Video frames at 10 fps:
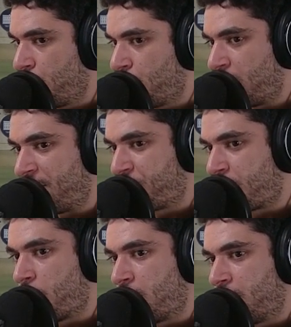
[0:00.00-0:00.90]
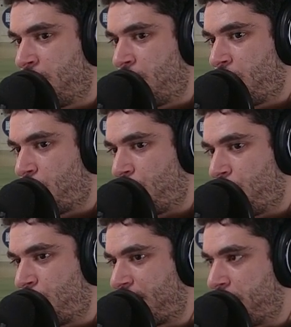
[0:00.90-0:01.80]
to have someone who
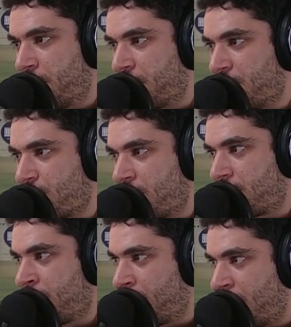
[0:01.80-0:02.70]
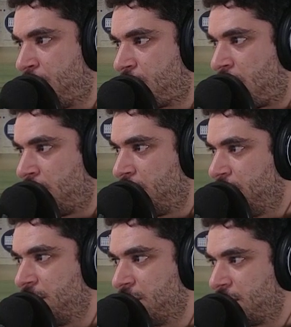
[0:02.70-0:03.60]
can be consistent and solid in
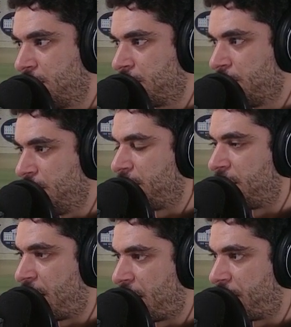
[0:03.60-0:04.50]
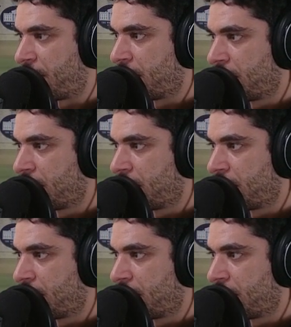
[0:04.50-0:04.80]
the central midfield area.